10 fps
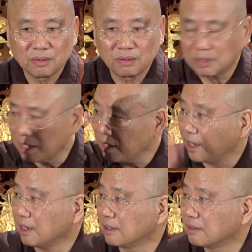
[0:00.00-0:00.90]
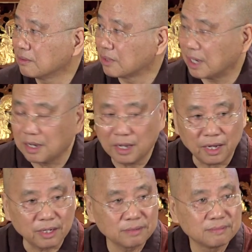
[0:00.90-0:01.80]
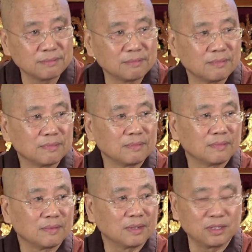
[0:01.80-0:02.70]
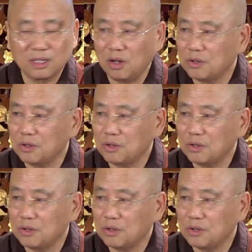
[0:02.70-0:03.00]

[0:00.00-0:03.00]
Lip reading: to get an A, to get an A. Is it